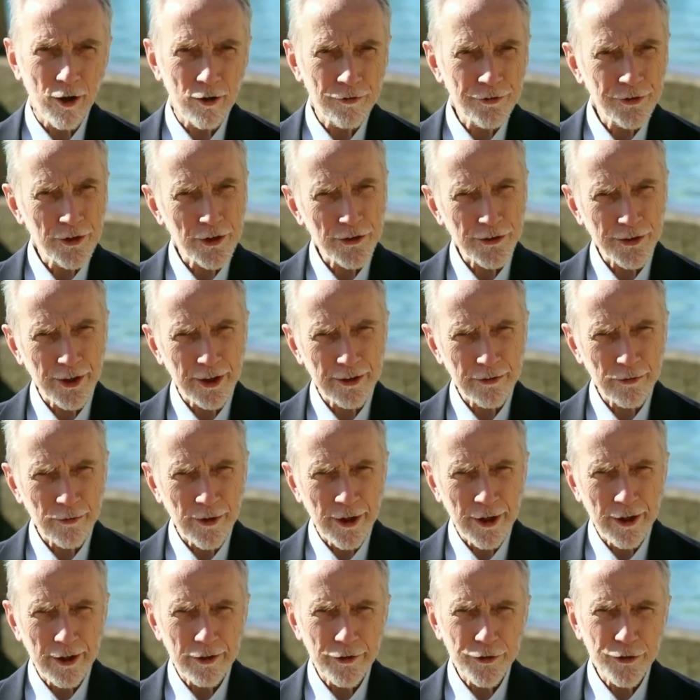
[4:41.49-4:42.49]
of New South
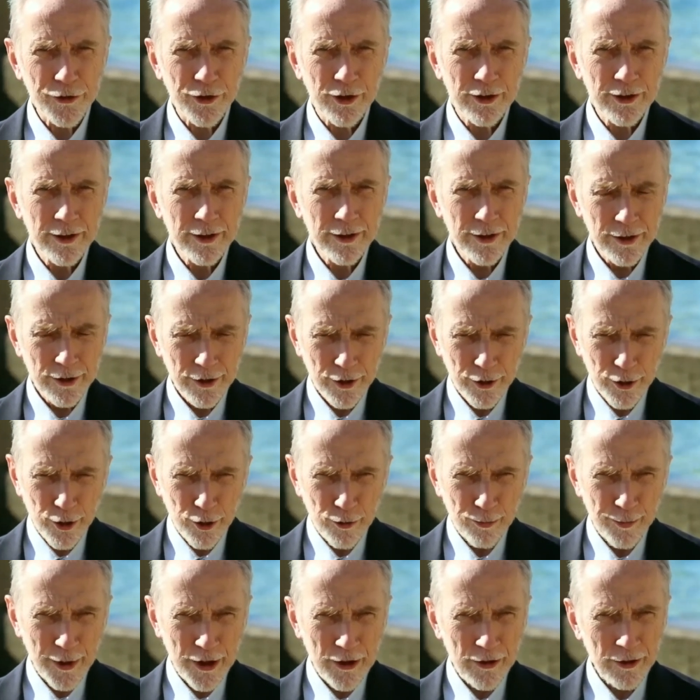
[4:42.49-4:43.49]
Wales
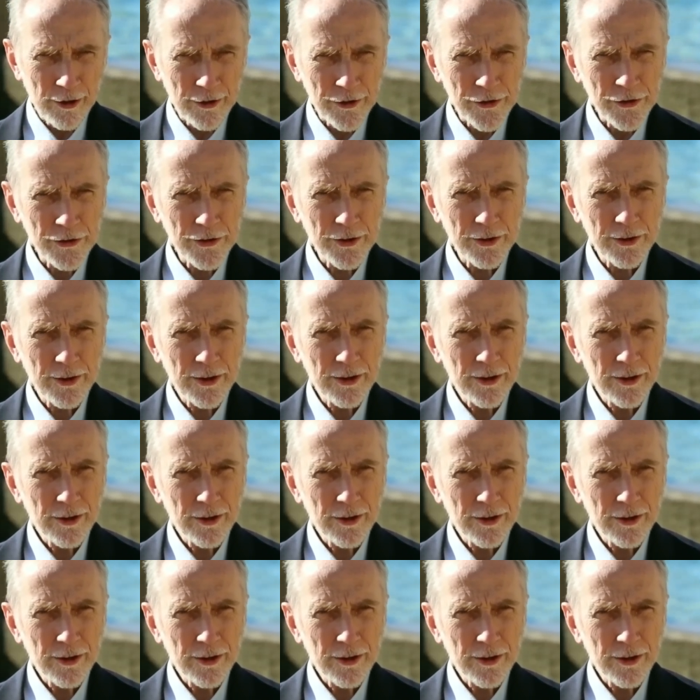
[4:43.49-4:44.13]
because